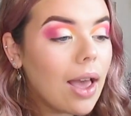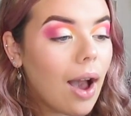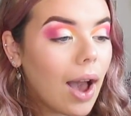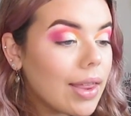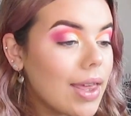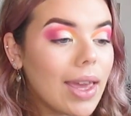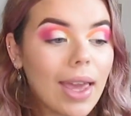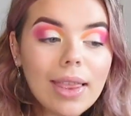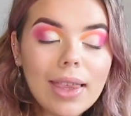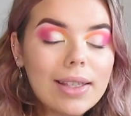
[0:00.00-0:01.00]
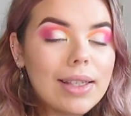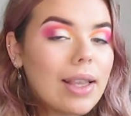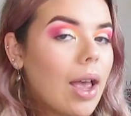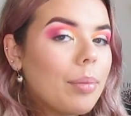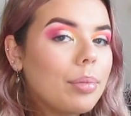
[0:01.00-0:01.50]
I think this
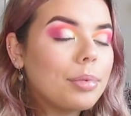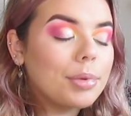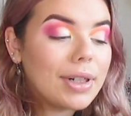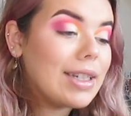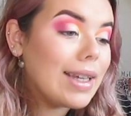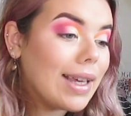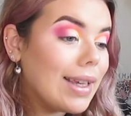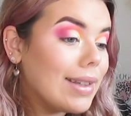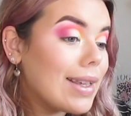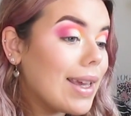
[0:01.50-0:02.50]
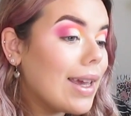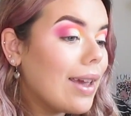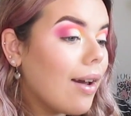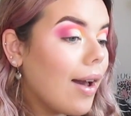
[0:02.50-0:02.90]
is pretty easy,